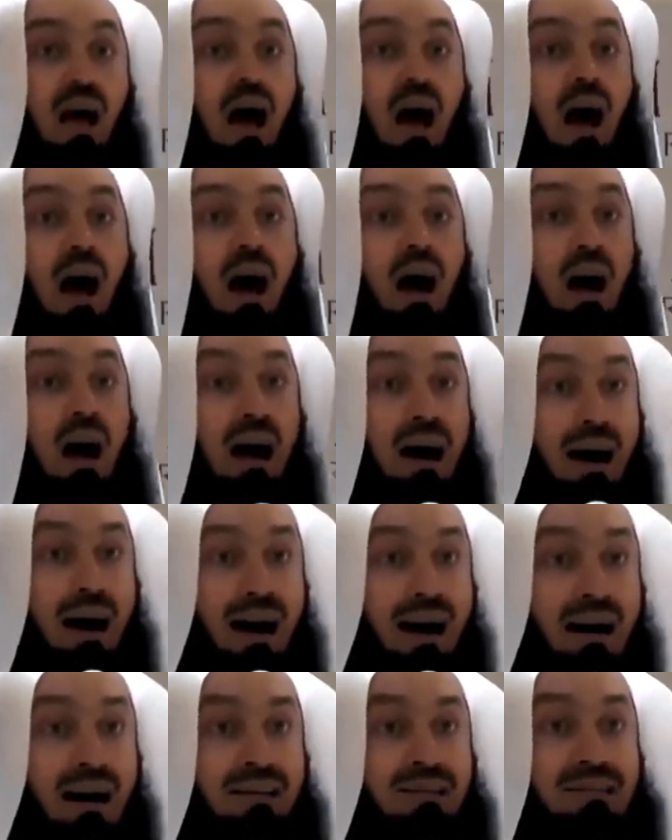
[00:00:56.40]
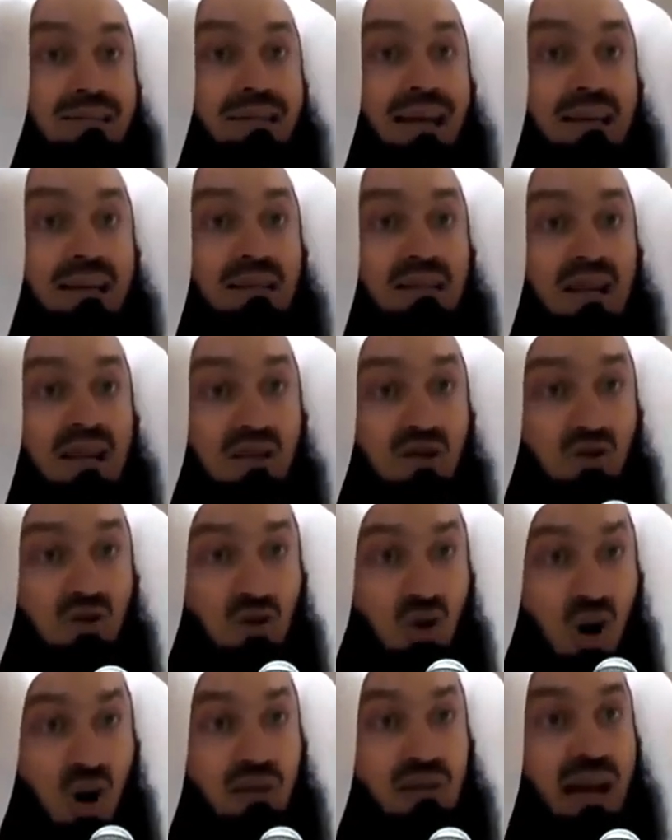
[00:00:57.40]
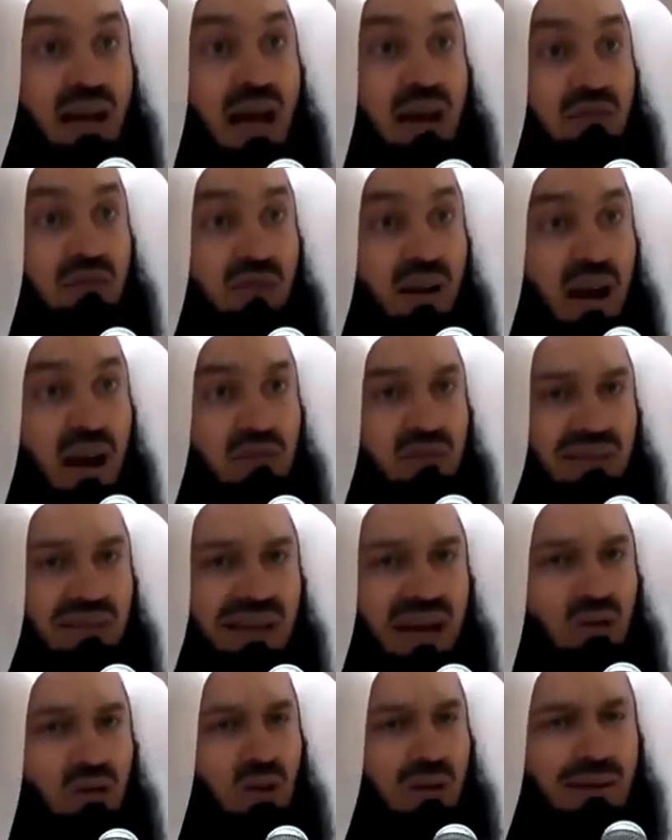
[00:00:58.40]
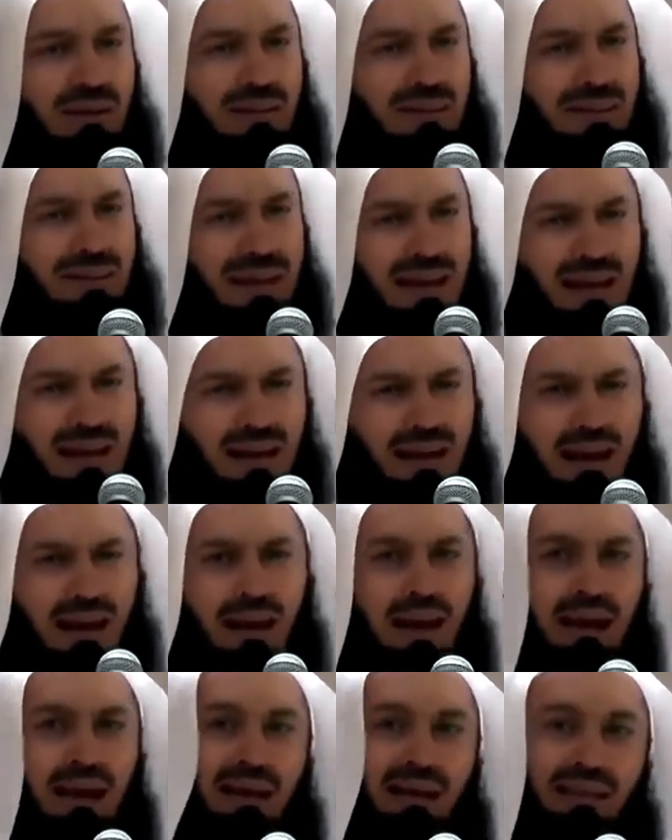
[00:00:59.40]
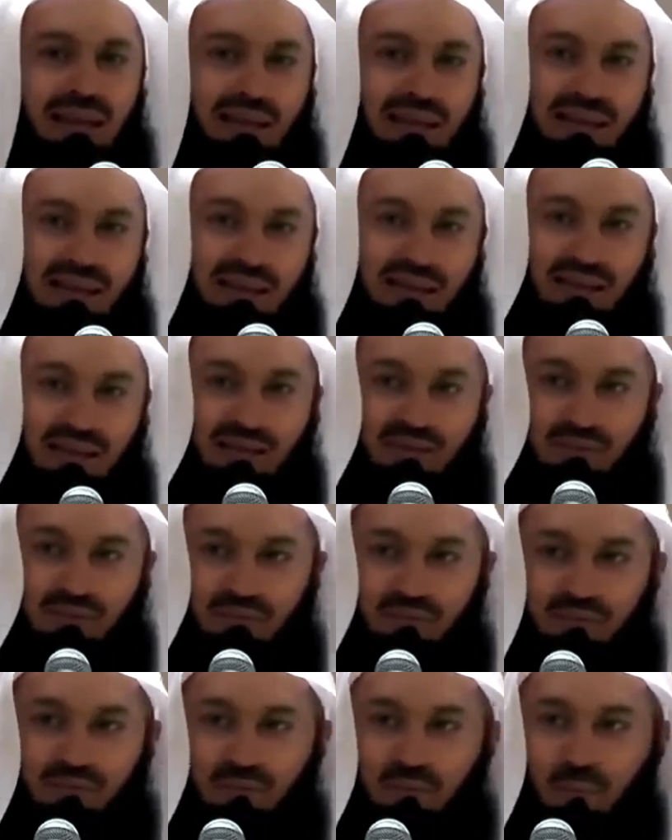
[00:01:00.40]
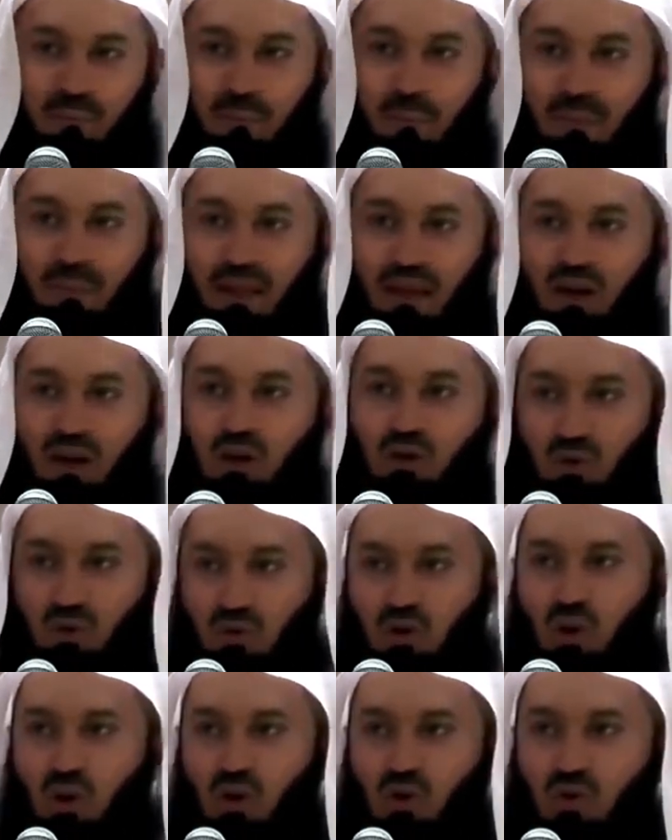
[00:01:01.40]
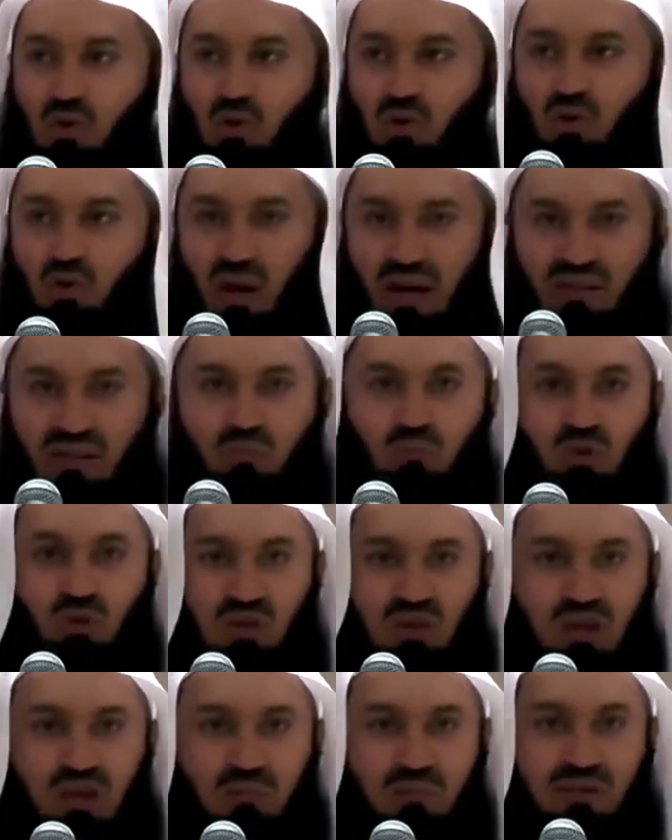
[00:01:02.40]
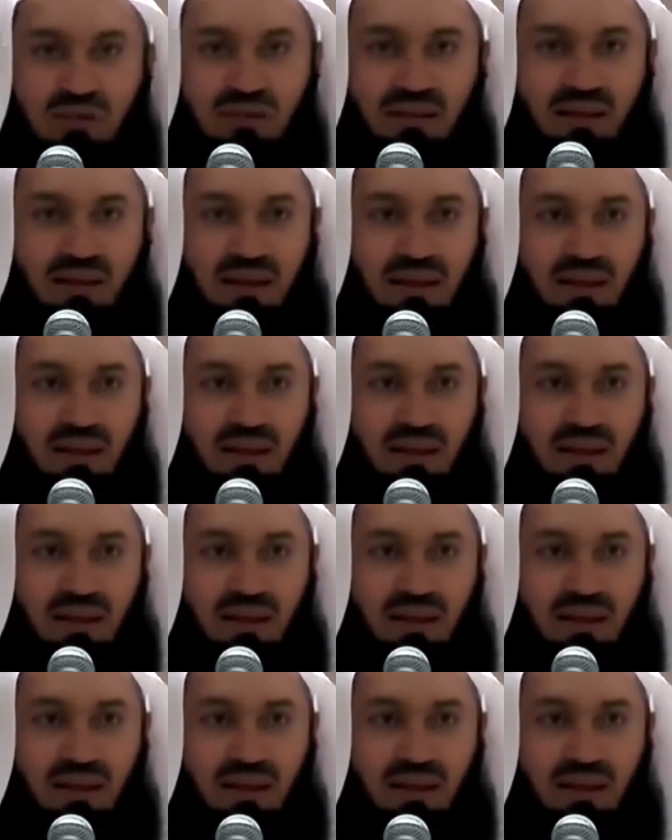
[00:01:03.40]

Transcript: A heart that does not have love cannot think like this. You know, as Muslims,